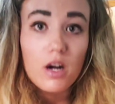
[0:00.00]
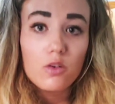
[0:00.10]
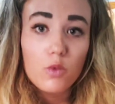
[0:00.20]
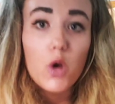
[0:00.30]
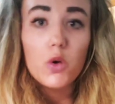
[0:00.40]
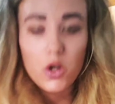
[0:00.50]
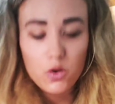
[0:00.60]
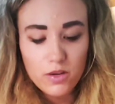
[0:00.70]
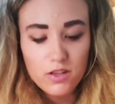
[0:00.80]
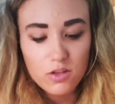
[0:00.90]
Rono
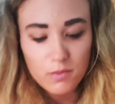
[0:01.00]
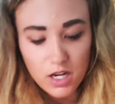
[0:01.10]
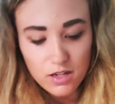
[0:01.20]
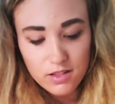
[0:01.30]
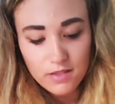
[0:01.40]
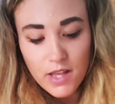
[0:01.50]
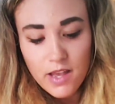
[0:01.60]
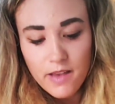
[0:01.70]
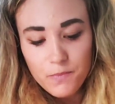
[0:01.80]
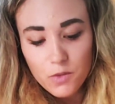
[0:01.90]

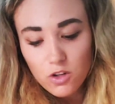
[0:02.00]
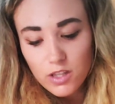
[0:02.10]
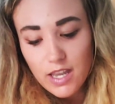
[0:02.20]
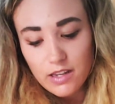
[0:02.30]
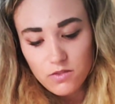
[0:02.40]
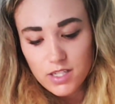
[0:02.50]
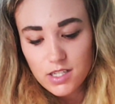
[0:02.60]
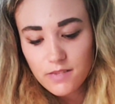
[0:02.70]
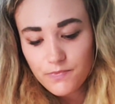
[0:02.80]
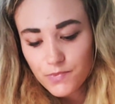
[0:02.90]
On the end of
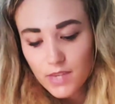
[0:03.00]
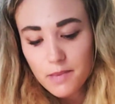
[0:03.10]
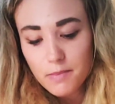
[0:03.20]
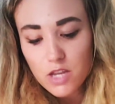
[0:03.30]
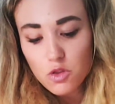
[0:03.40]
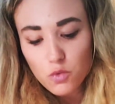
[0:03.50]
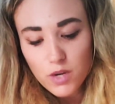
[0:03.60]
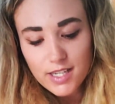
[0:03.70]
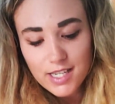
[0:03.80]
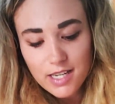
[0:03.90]
it. It made
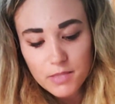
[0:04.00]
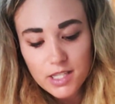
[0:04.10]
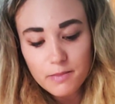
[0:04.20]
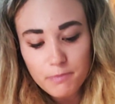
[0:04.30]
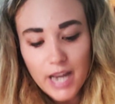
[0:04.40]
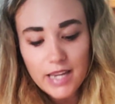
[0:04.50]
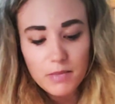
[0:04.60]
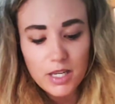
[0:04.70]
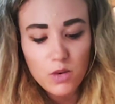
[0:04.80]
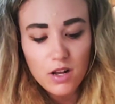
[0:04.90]
3 attempts to bite
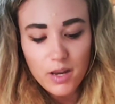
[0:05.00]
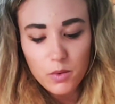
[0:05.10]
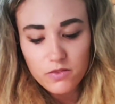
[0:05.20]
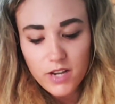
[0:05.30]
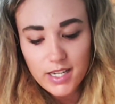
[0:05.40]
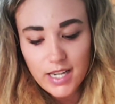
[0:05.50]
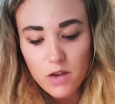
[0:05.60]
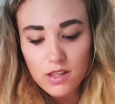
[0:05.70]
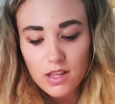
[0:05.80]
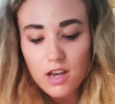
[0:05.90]
me while I was finding
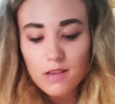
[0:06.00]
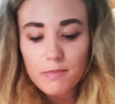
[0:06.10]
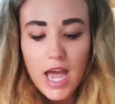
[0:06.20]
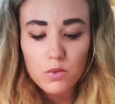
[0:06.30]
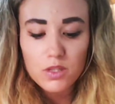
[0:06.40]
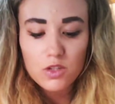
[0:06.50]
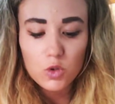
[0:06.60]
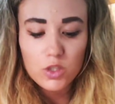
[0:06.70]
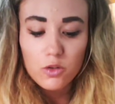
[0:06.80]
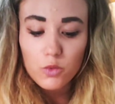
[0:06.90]
out that the young man was
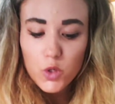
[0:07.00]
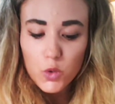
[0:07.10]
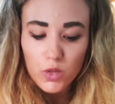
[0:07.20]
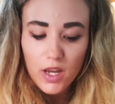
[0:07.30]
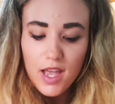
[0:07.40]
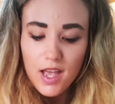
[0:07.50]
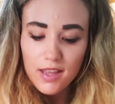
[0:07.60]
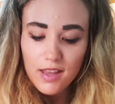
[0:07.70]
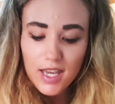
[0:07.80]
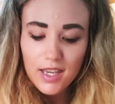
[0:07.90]
called Haroon and
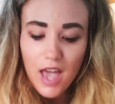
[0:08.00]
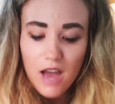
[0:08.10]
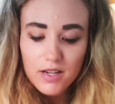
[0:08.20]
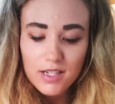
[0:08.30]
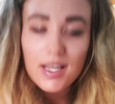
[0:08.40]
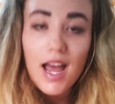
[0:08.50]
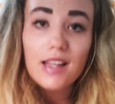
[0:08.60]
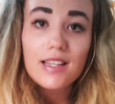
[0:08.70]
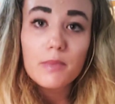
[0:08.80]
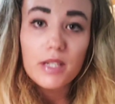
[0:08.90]
that he carried a
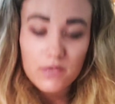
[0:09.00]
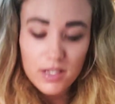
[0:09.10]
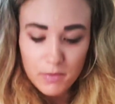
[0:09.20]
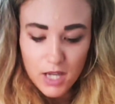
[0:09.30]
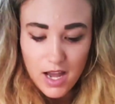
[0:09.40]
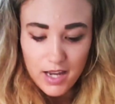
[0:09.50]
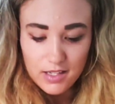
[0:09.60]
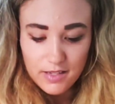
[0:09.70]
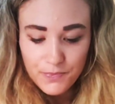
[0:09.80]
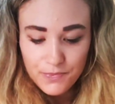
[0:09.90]
talisman of some kind.
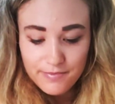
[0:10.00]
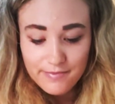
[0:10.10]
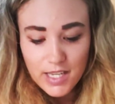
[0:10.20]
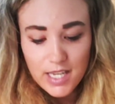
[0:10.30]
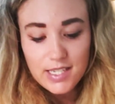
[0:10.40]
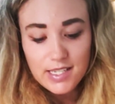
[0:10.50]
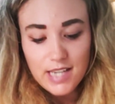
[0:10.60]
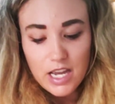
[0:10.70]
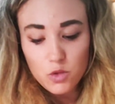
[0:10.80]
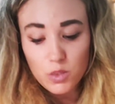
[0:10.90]
He didn't
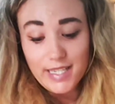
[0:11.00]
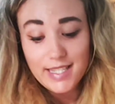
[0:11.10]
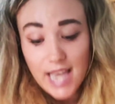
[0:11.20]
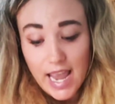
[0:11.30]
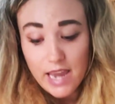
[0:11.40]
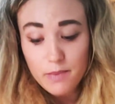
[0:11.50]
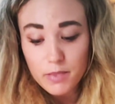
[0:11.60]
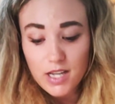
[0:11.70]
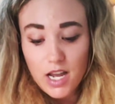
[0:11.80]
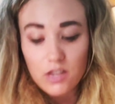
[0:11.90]
actually say,
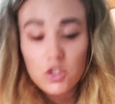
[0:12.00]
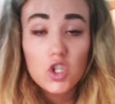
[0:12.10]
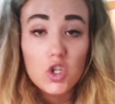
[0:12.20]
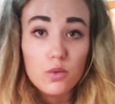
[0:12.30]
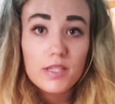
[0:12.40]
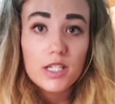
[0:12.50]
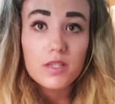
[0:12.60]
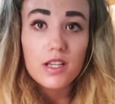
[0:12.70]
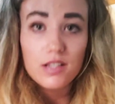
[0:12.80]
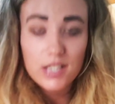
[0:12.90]
but I assumed he was
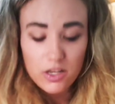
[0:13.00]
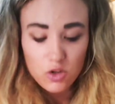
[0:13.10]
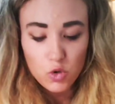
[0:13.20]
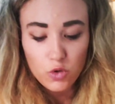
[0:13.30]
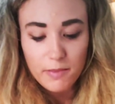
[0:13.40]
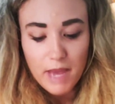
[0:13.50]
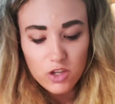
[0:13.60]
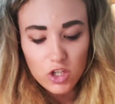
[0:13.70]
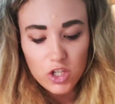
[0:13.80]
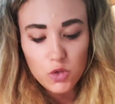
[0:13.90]
our statutory
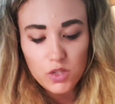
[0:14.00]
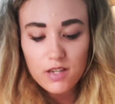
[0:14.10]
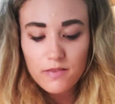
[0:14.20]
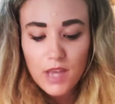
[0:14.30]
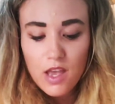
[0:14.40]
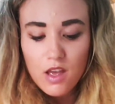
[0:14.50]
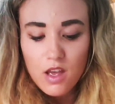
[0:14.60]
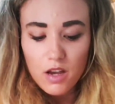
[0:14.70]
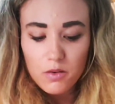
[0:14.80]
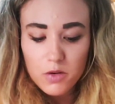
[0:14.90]
magic user.
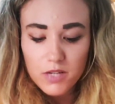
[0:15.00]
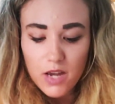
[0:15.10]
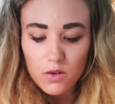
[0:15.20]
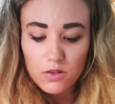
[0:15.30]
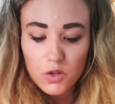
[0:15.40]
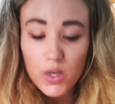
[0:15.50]
I wrote down